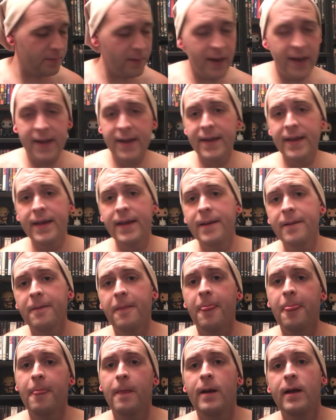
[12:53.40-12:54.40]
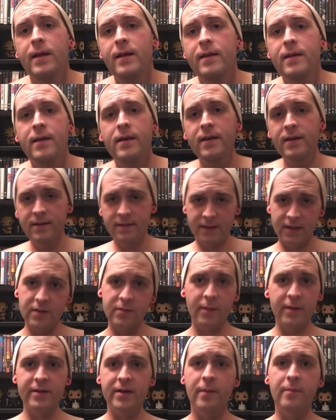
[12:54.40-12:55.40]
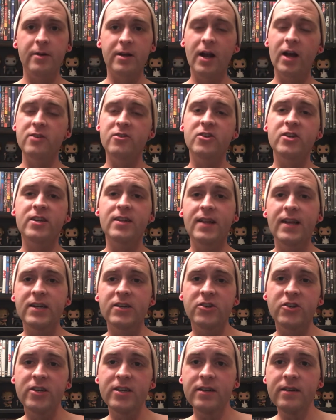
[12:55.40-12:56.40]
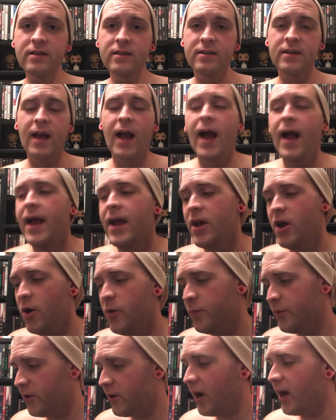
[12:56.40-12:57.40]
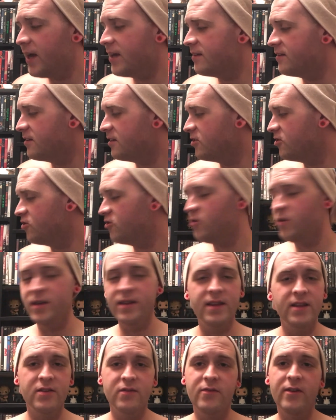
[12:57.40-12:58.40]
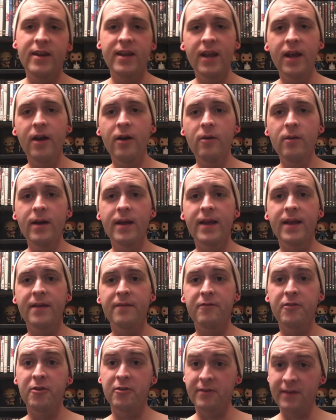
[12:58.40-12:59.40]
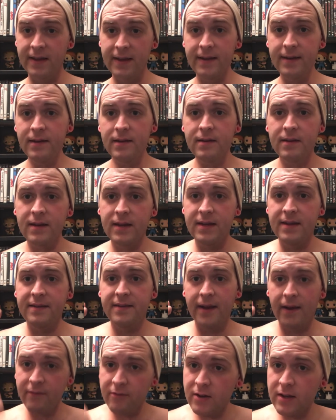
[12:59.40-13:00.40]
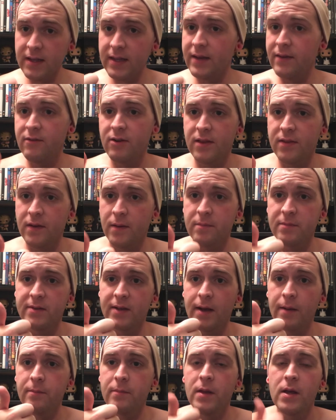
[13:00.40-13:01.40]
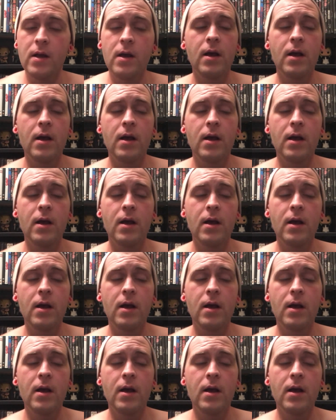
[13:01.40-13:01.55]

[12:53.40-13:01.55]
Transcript: my Tamagotchi collection. I hope you guys enjoyed this video. If you did, definitely give it a thumbs up.